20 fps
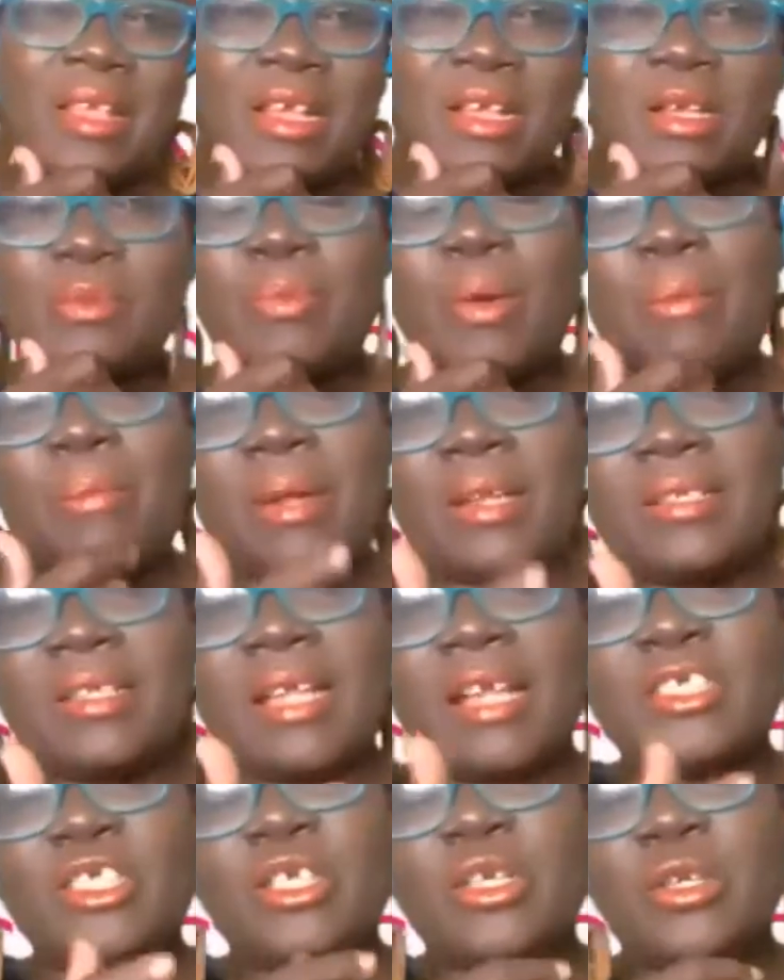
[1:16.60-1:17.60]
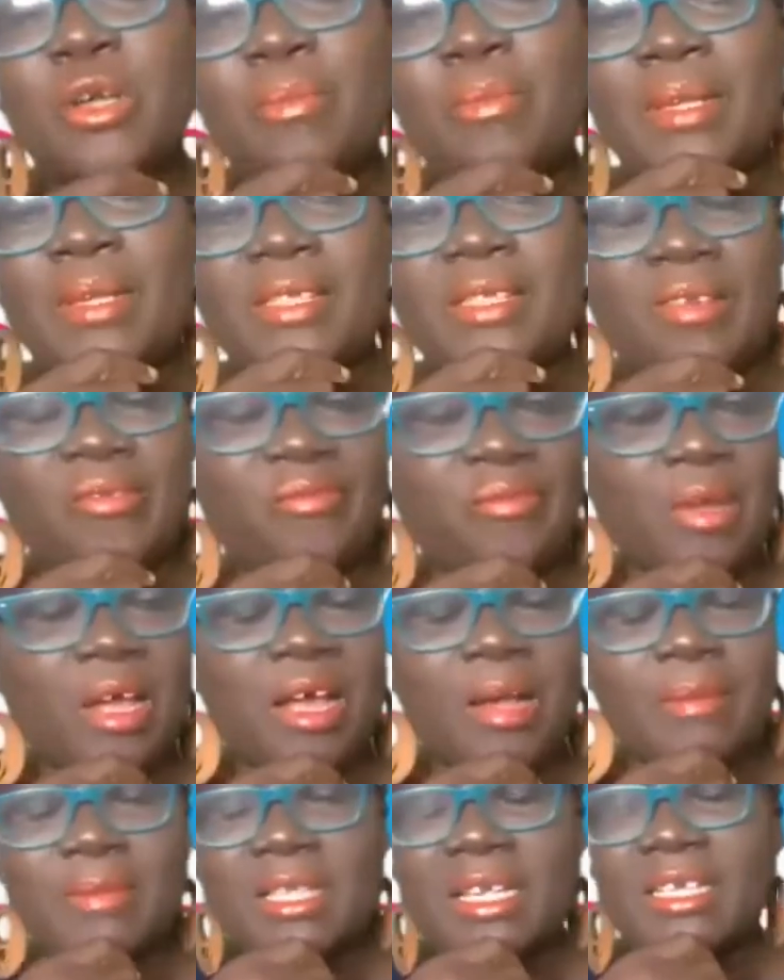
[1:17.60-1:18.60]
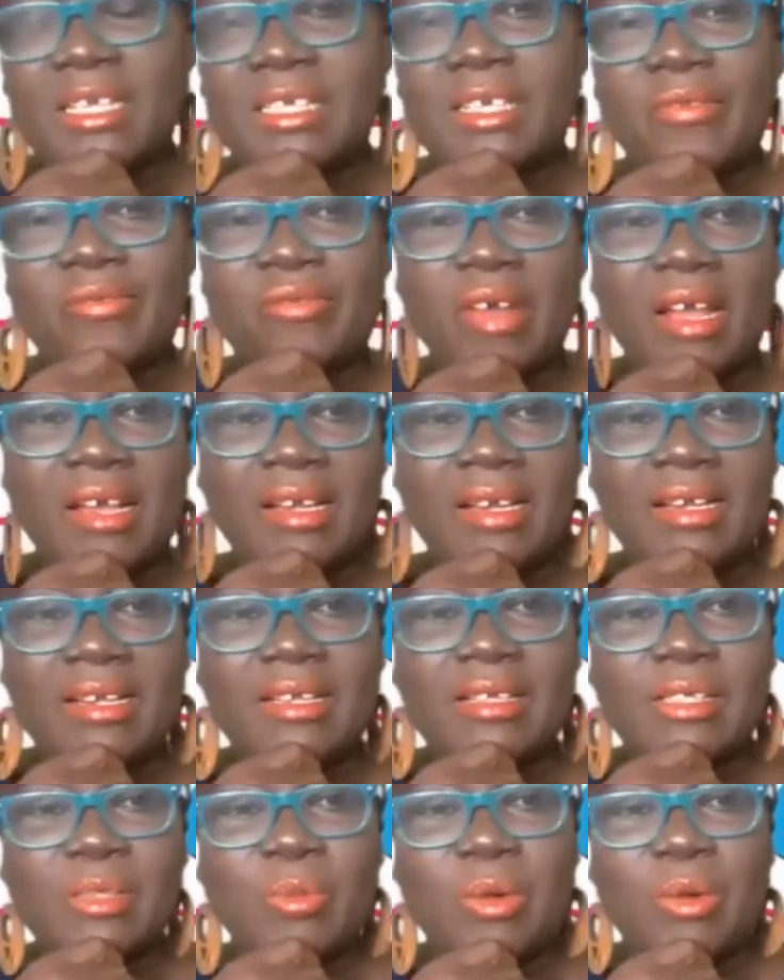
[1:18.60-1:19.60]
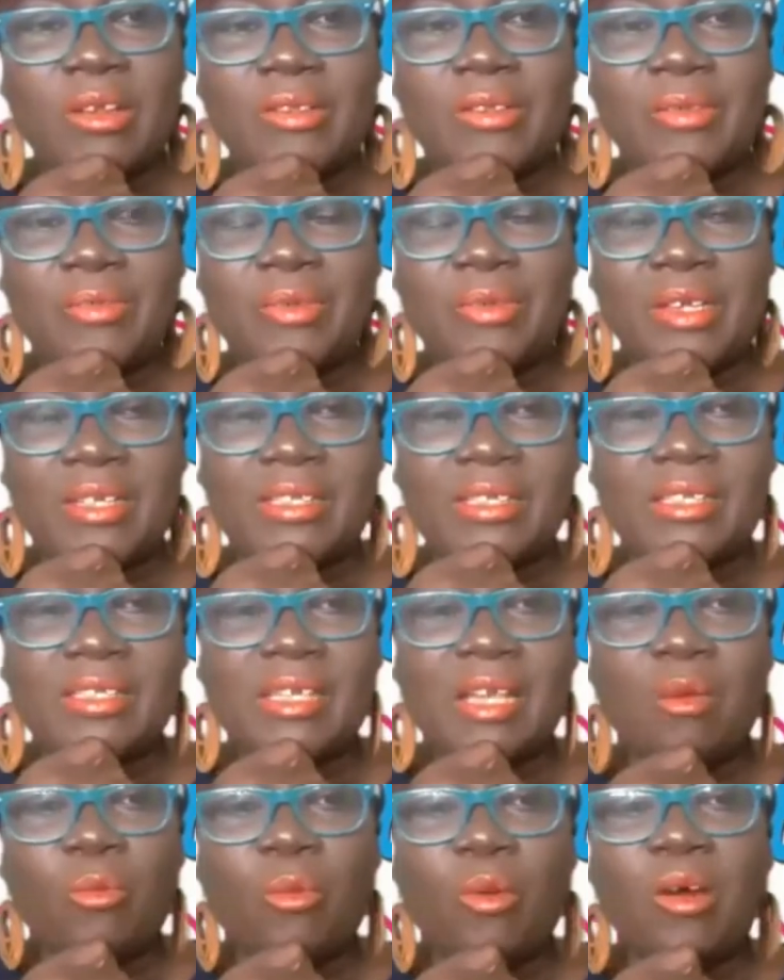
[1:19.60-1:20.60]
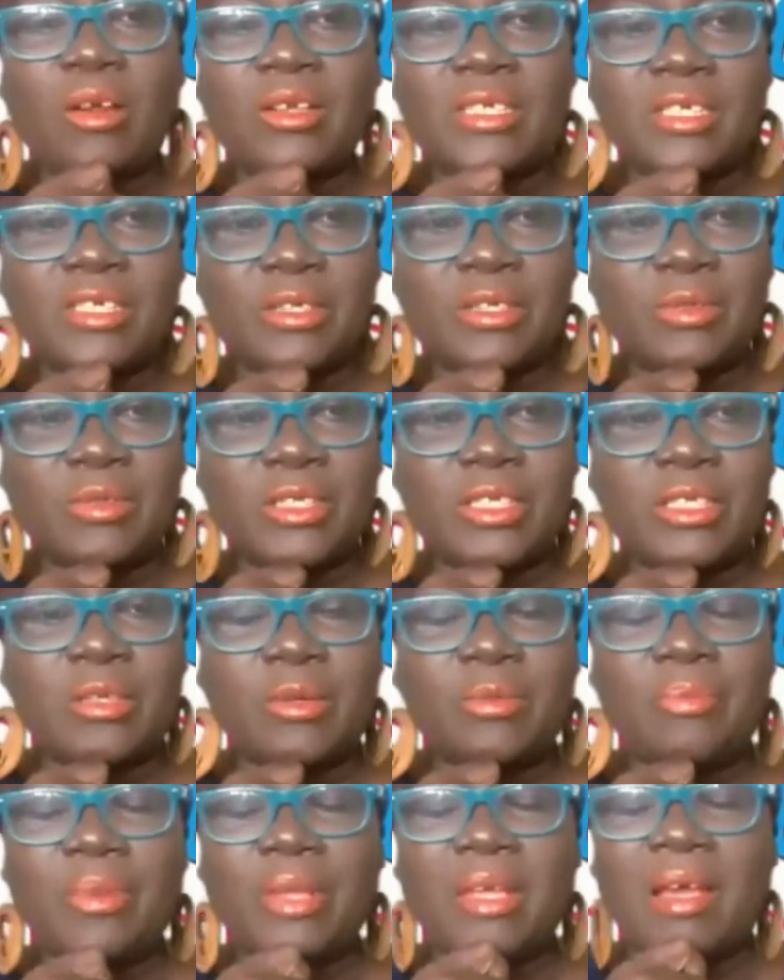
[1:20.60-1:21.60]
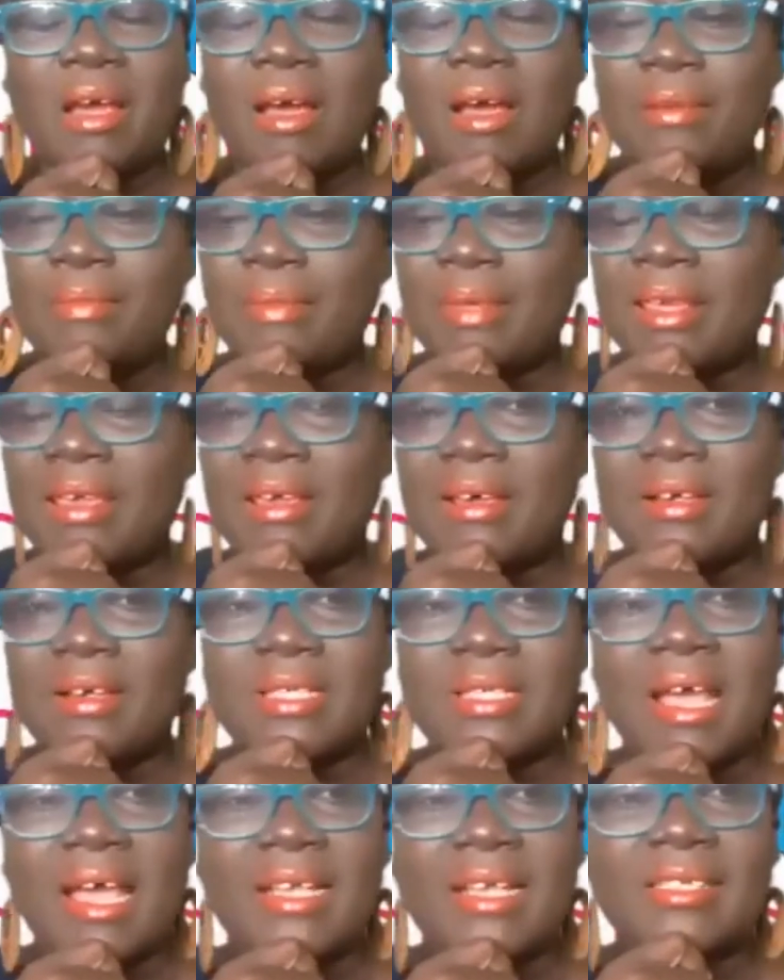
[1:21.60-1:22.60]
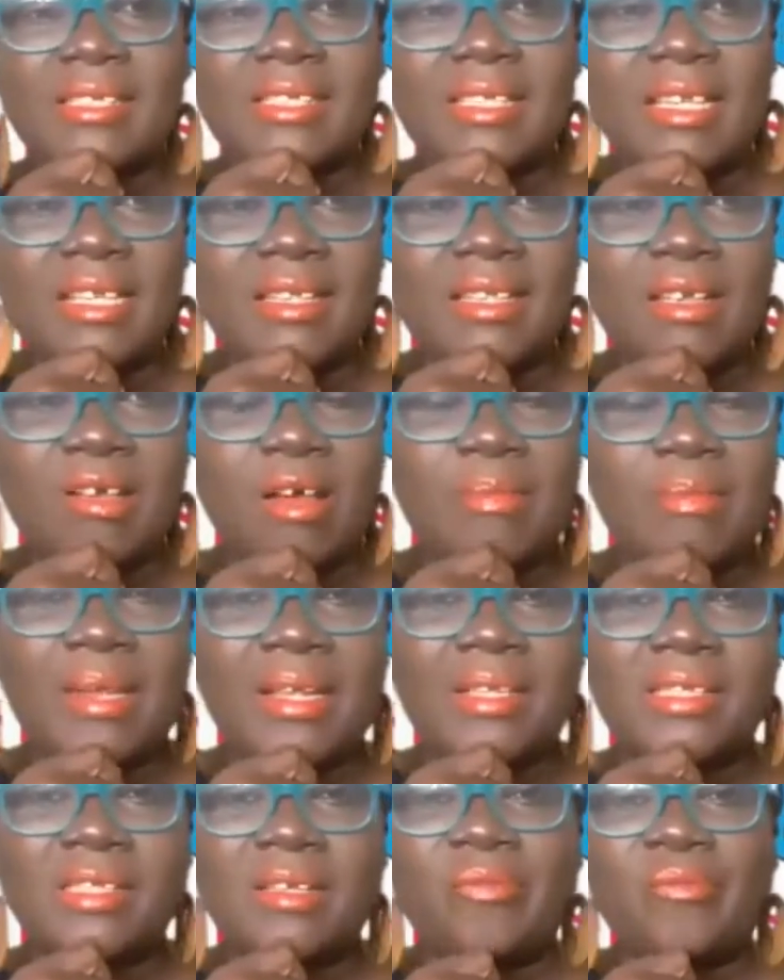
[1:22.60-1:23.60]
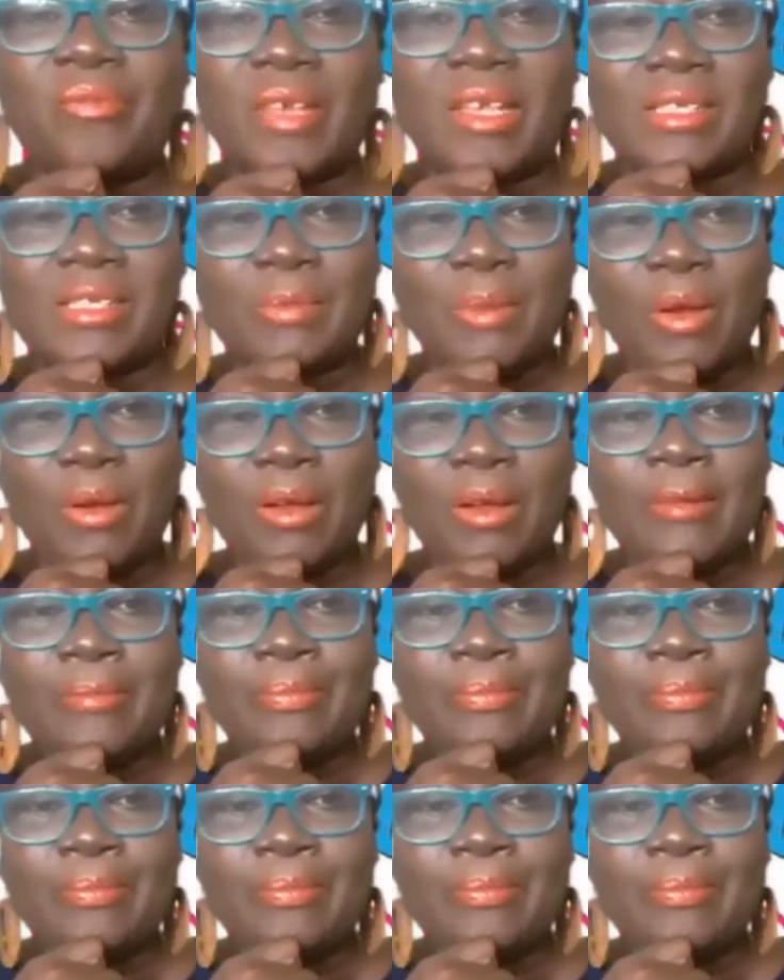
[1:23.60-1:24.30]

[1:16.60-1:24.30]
But that, Mr. Senator Franklyn, is one of the reasons I wanted you to be on, because I see the comments on Facebook,